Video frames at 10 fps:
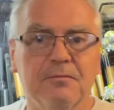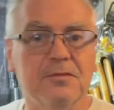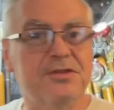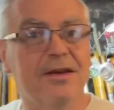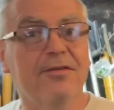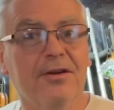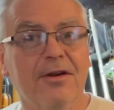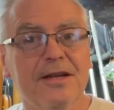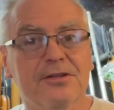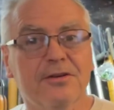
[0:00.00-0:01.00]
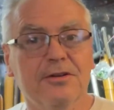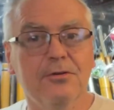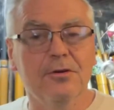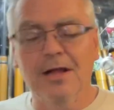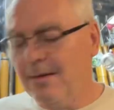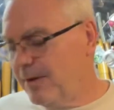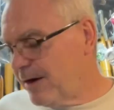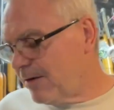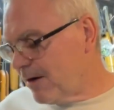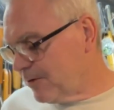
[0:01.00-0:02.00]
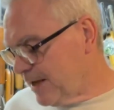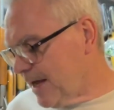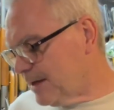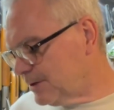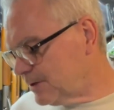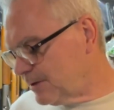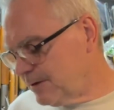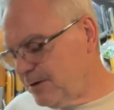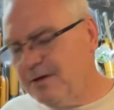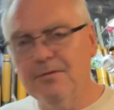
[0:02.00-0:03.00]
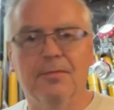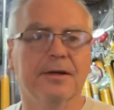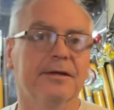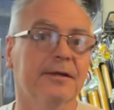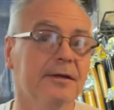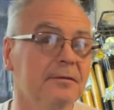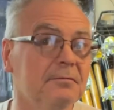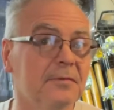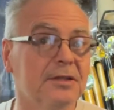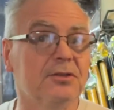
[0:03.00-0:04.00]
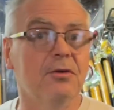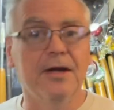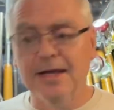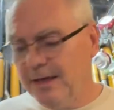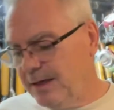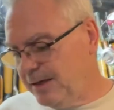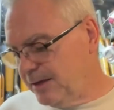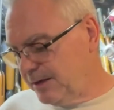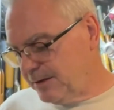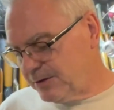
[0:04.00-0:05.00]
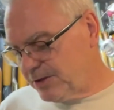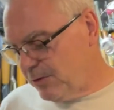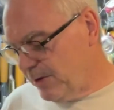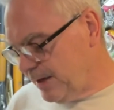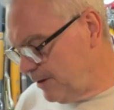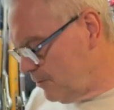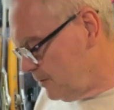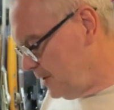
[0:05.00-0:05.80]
7 grain is going to do a lot better, I would guess. But let's go ahead and see what we can do.